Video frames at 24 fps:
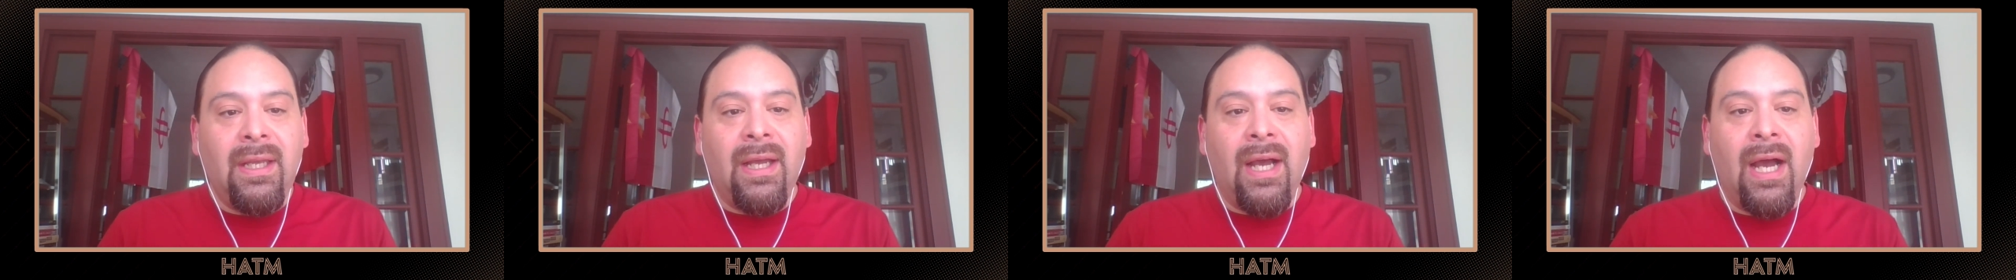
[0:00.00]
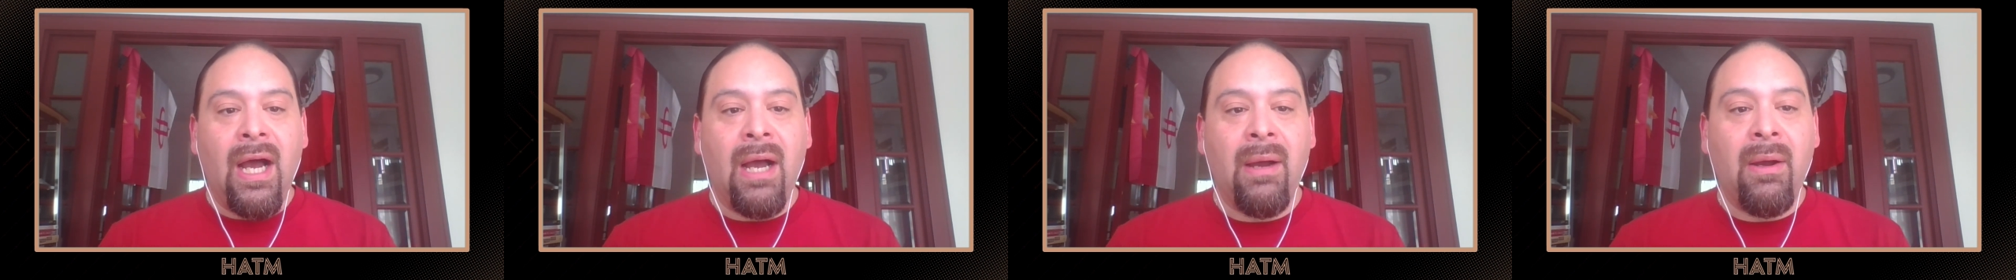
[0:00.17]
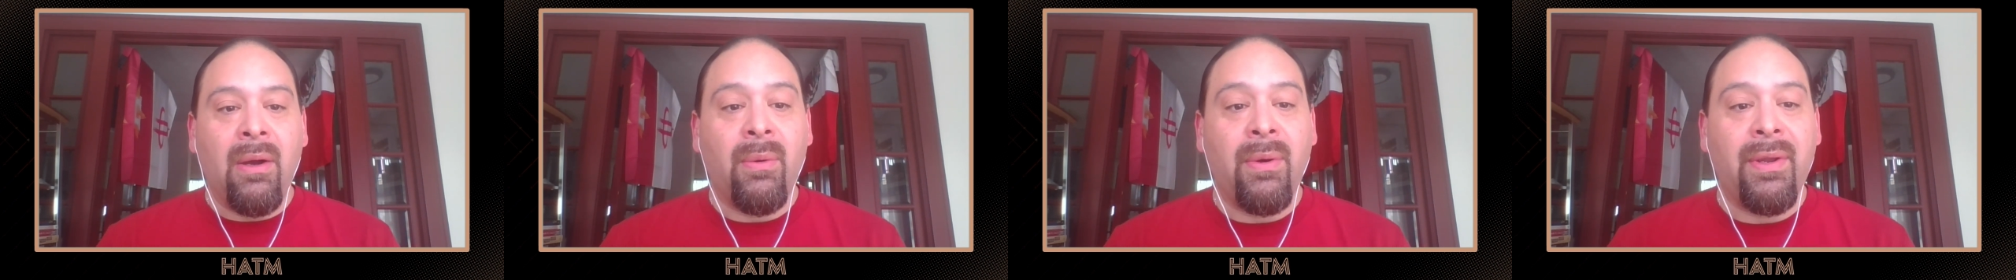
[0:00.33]

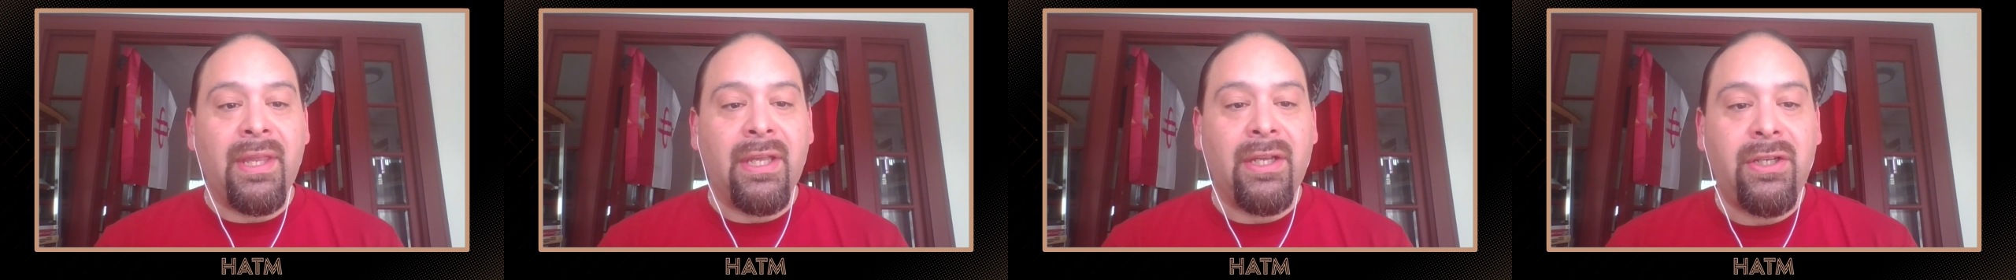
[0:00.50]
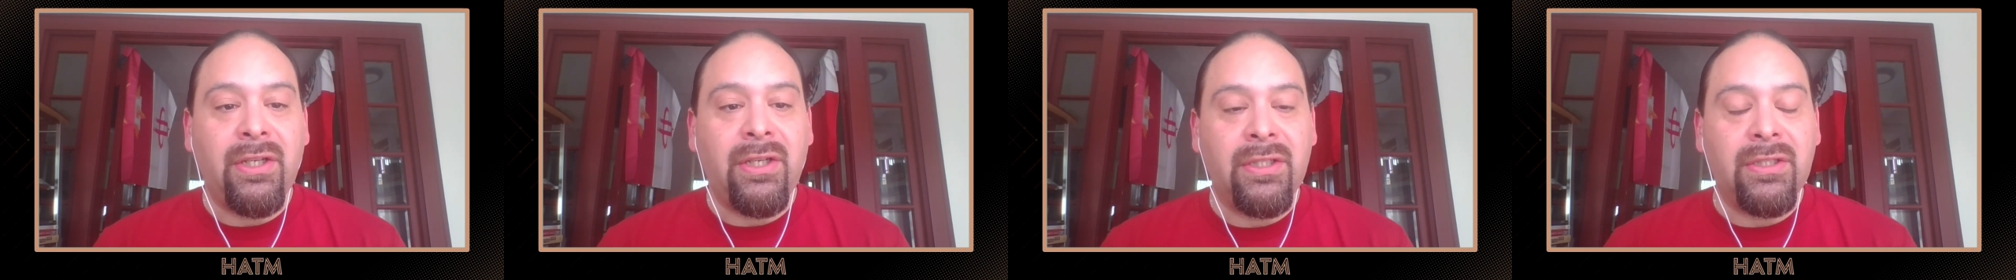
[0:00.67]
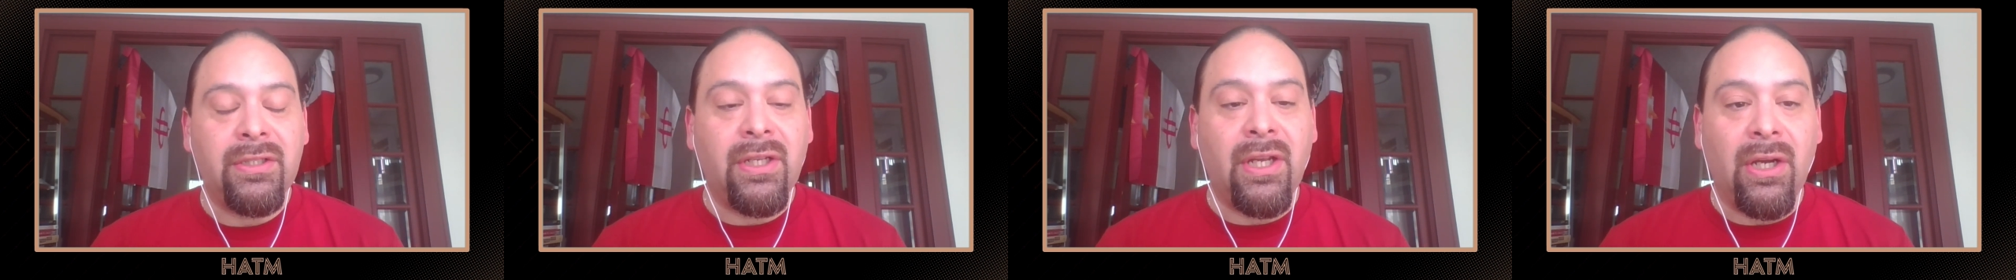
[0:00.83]
where they
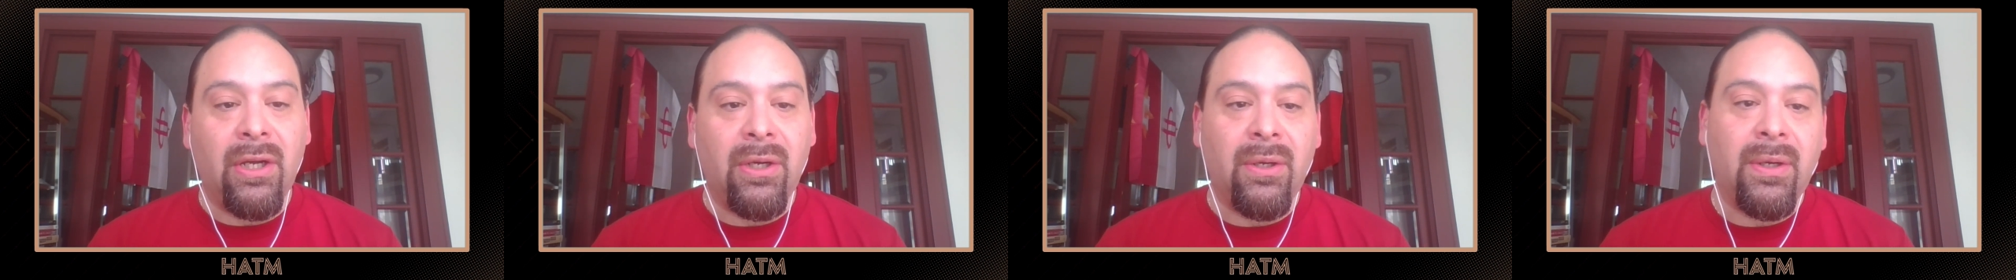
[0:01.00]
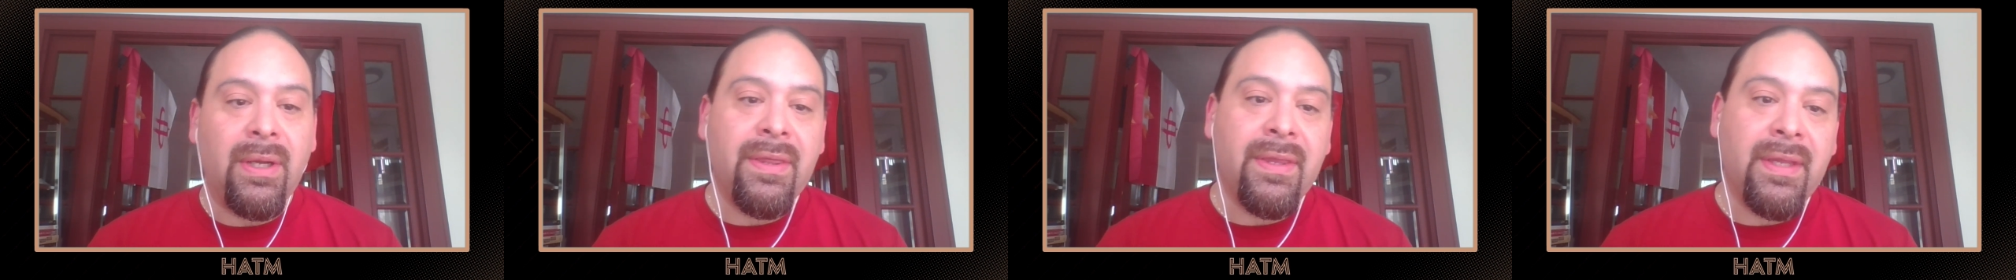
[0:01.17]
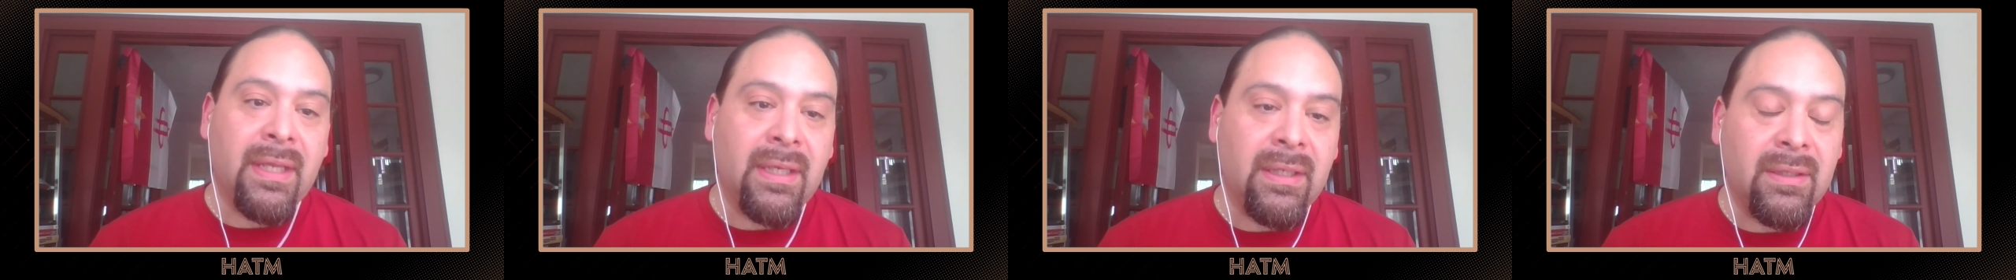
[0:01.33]
couldn't
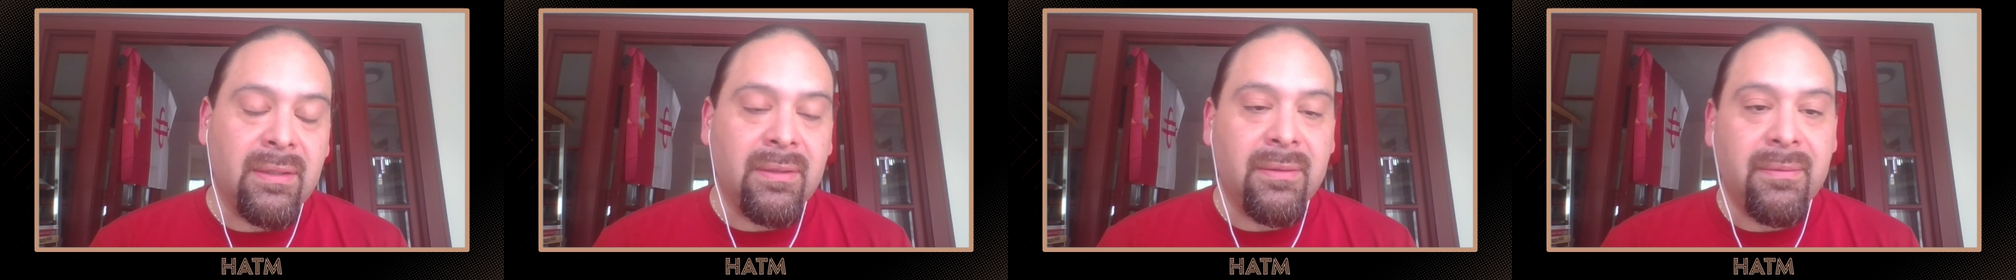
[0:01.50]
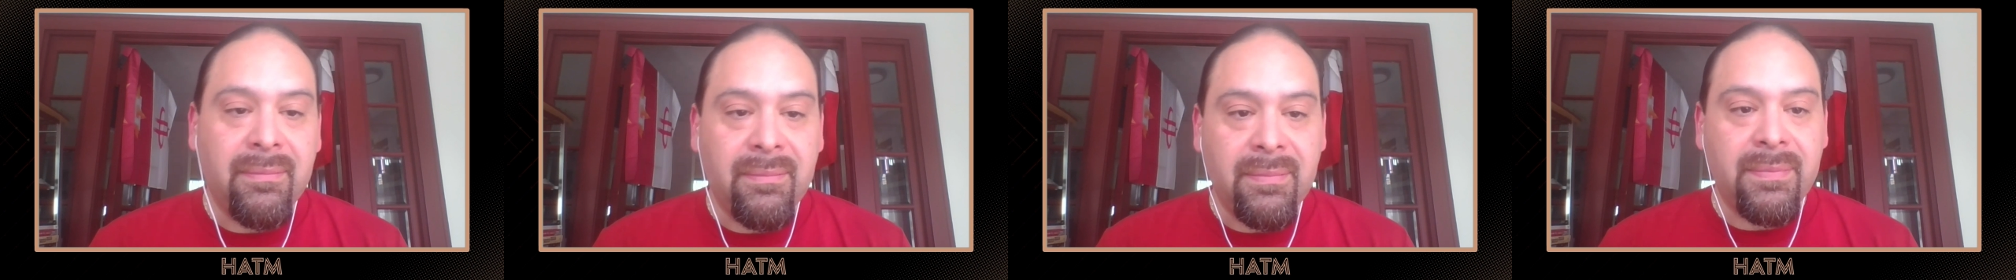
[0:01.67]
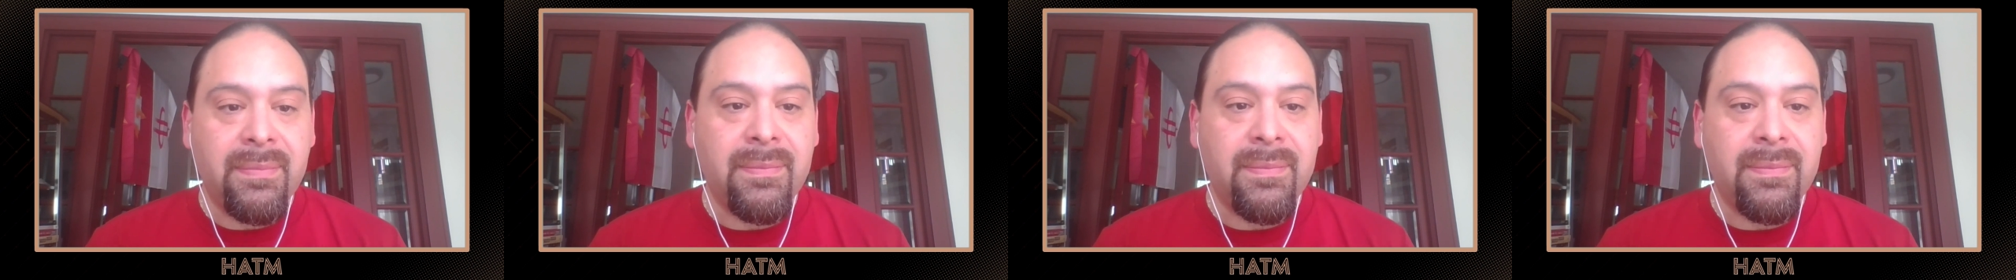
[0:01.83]
go. And then